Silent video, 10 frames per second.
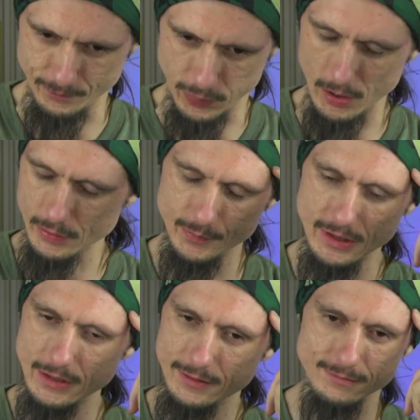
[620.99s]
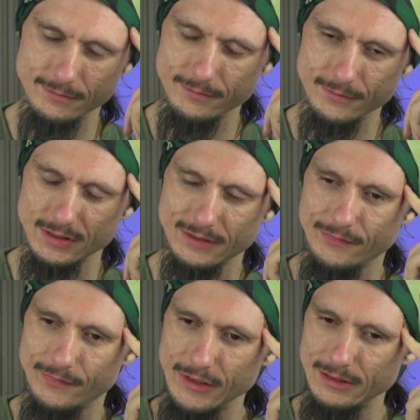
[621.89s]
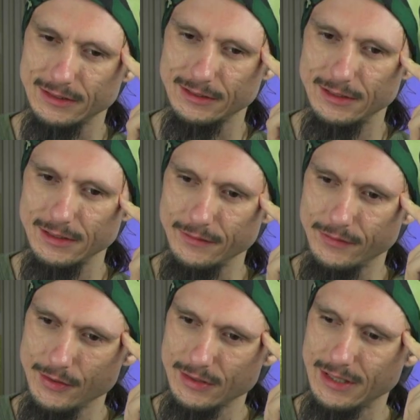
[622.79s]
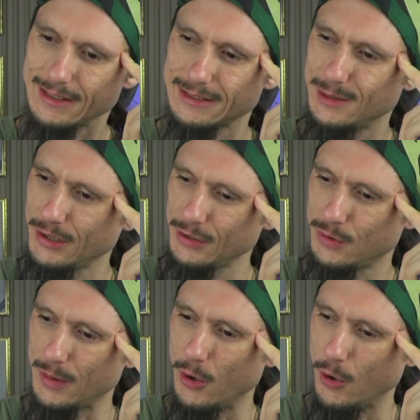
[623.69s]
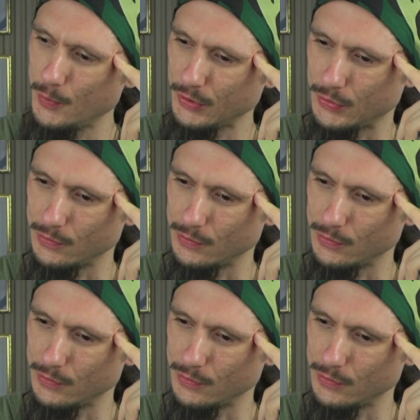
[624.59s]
part of me just feels like if I just had somebody to come home to,